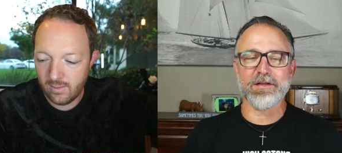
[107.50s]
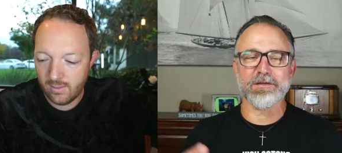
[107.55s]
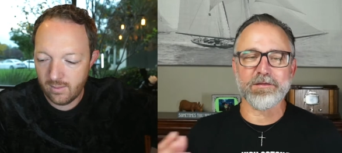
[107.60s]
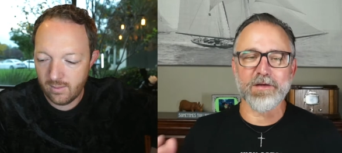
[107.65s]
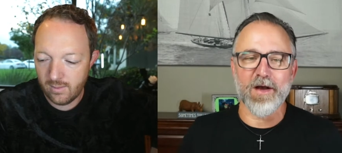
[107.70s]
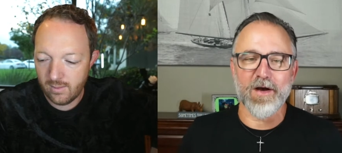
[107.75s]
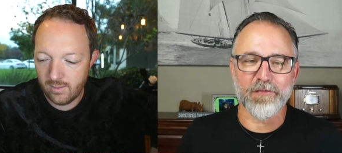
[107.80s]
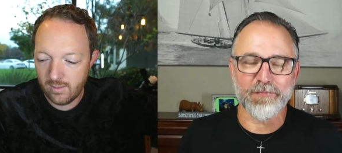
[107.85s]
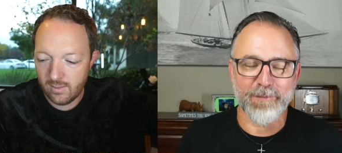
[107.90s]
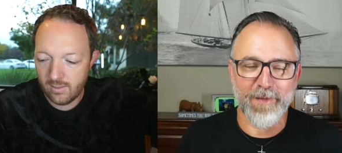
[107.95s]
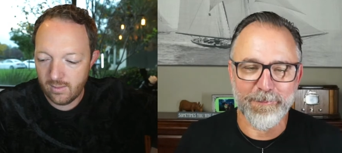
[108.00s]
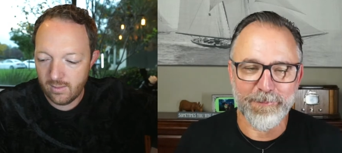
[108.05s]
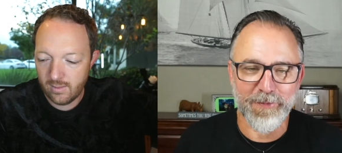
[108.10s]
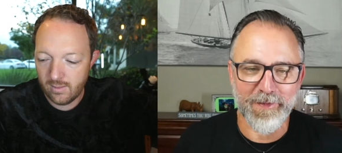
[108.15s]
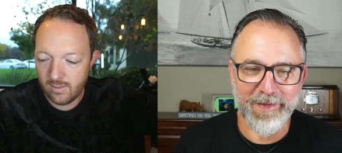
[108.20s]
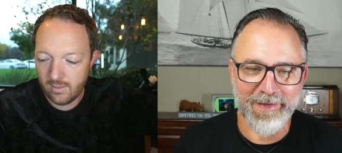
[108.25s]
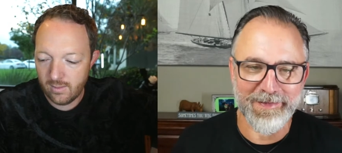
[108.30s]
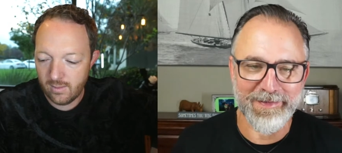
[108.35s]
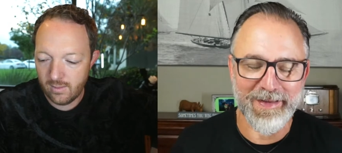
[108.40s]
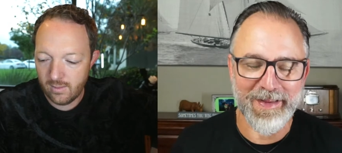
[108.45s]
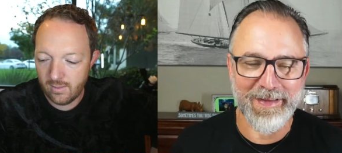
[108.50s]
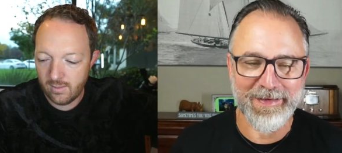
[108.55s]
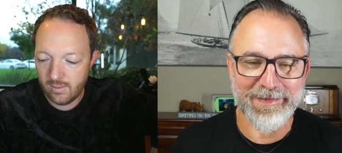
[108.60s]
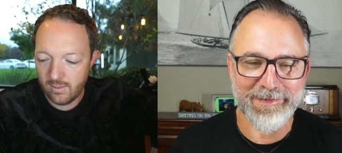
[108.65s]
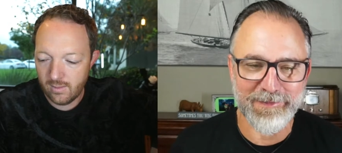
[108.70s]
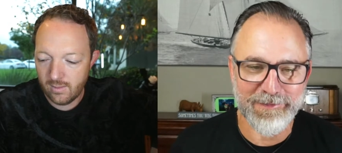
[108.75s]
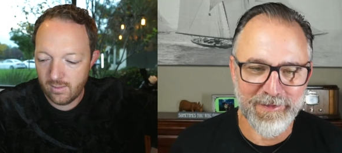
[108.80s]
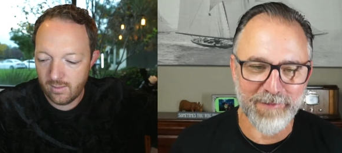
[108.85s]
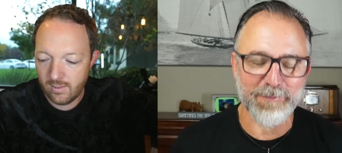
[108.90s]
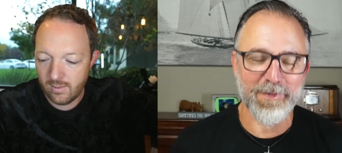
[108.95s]
Speaker 1: this off my plate and hand
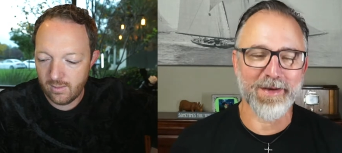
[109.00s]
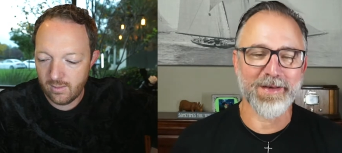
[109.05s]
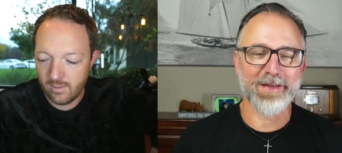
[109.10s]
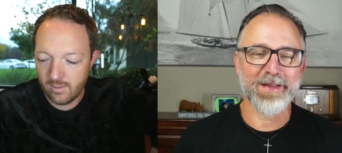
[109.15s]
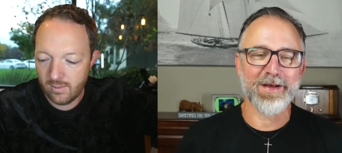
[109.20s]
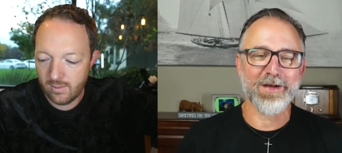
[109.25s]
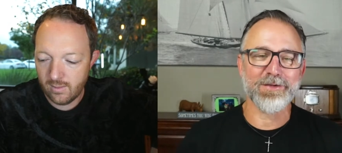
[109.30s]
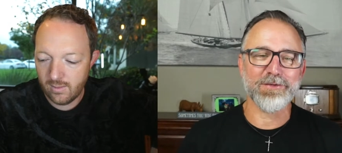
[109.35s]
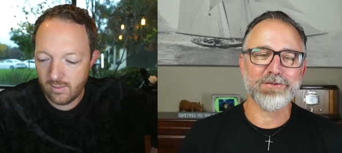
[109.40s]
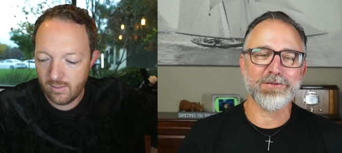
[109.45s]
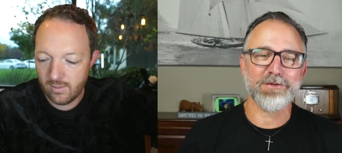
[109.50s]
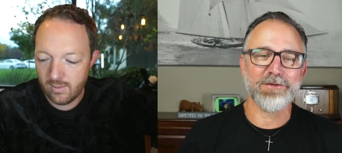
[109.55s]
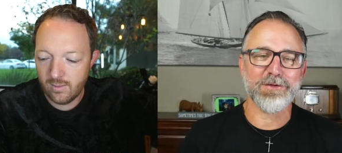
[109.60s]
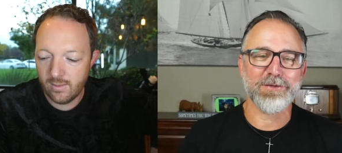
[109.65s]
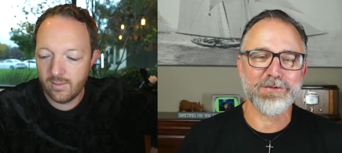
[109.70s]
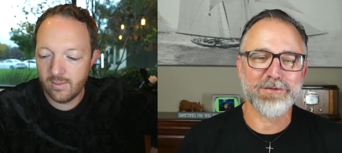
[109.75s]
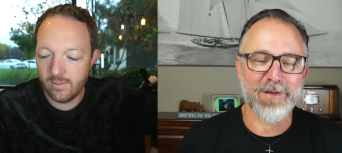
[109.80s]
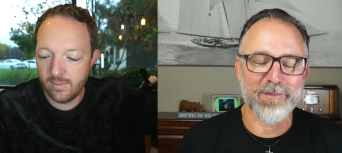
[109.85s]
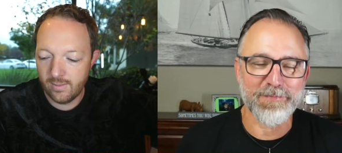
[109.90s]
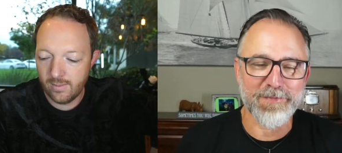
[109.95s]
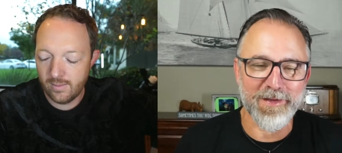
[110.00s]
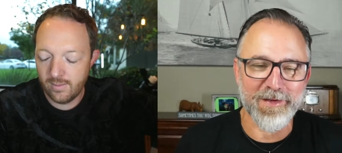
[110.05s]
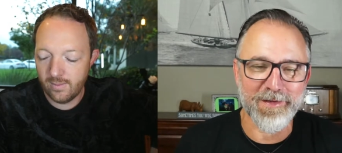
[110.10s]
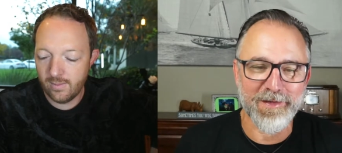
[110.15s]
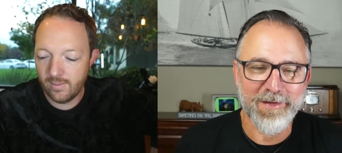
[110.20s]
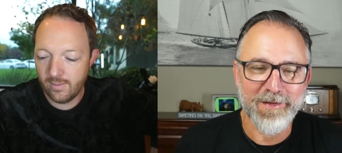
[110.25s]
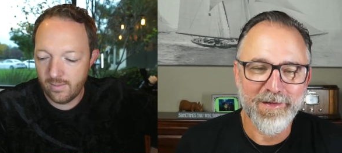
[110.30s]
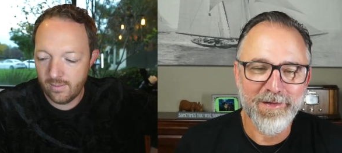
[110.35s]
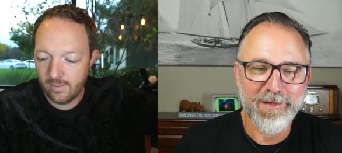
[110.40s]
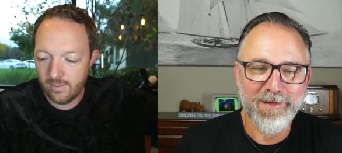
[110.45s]
it to somebody else, or do
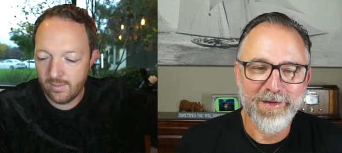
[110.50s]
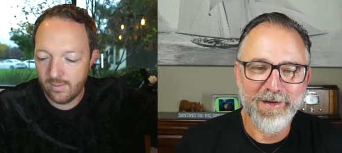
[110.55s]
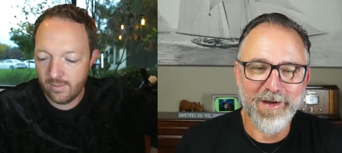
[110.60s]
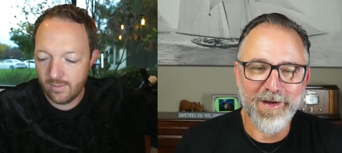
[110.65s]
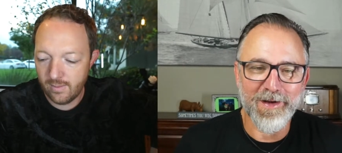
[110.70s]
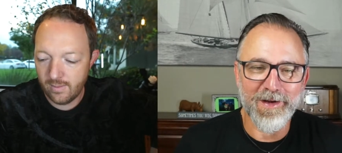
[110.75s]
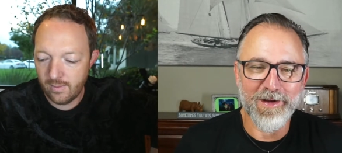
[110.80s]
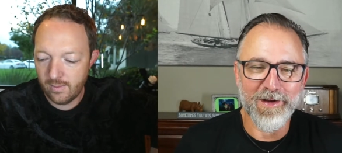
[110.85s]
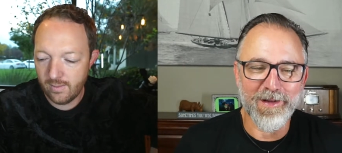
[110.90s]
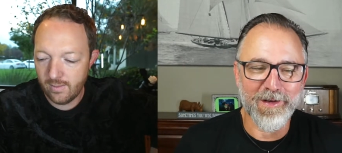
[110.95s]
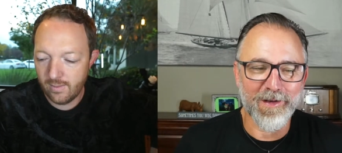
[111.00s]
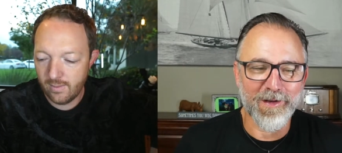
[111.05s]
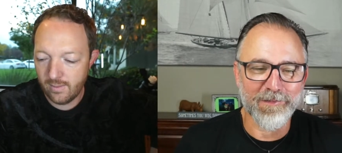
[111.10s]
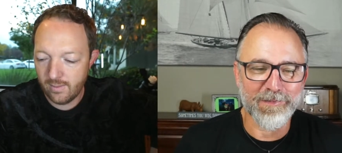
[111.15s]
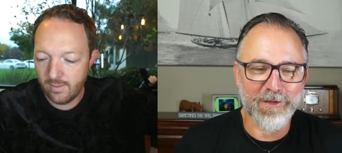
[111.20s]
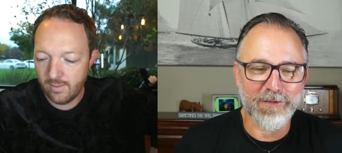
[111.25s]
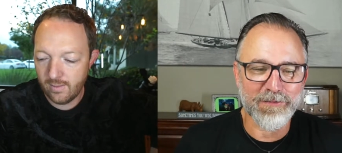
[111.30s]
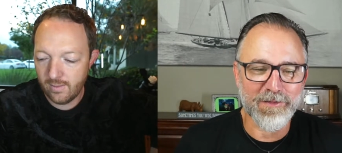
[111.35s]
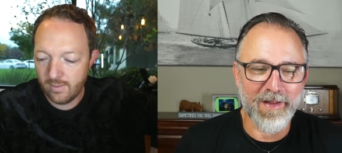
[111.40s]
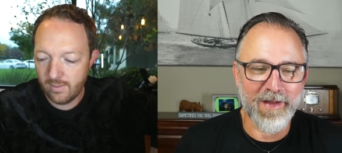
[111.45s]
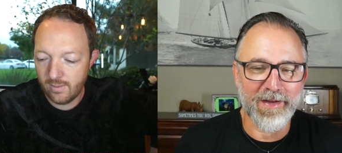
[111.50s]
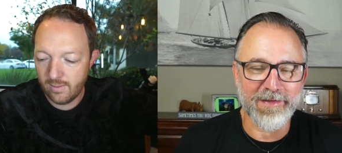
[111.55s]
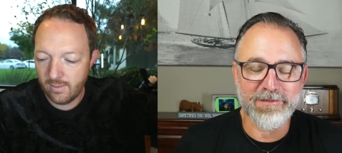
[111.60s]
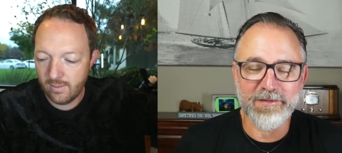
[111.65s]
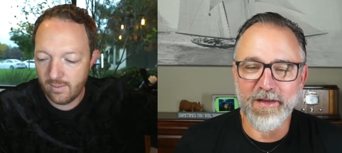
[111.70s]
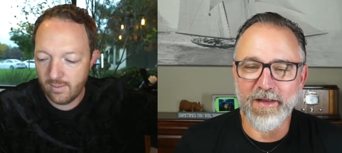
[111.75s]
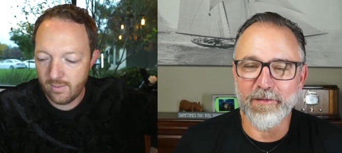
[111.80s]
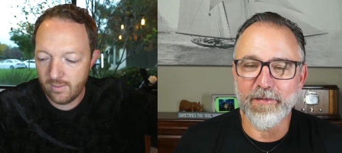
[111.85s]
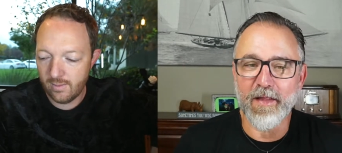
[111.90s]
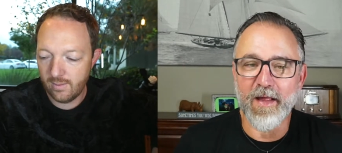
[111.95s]
something uh, along those
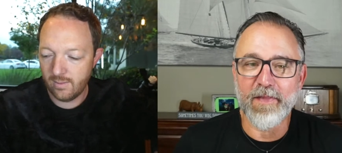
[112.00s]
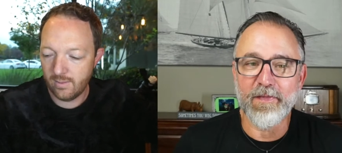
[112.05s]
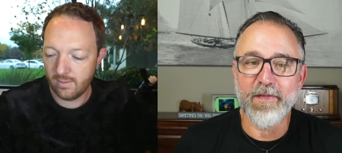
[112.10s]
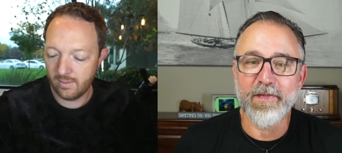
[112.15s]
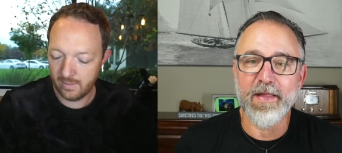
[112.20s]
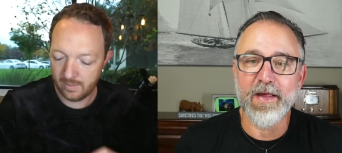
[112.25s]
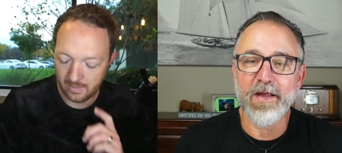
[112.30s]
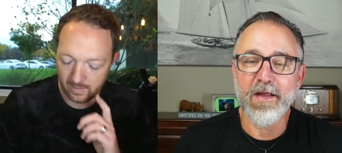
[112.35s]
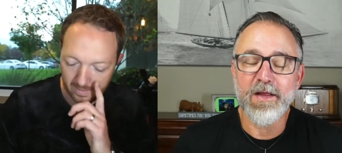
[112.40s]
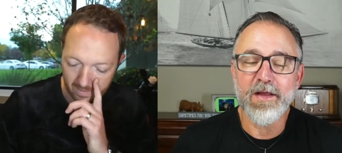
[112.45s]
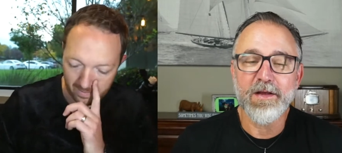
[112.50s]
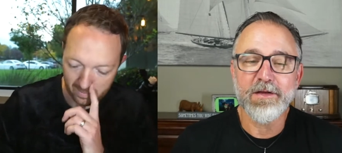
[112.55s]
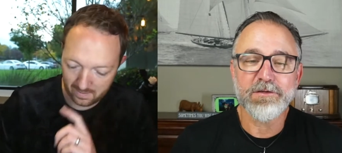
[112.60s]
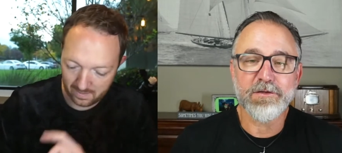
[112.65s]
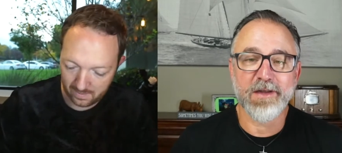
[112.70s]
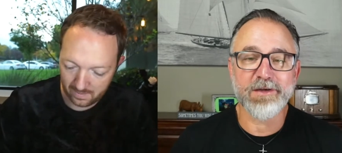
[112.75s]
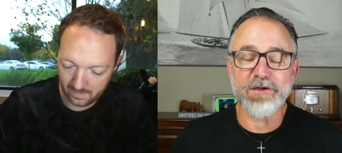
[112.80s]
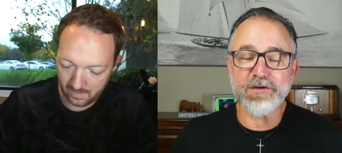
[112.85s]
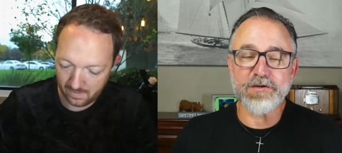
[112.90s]
lines, and, and then they so they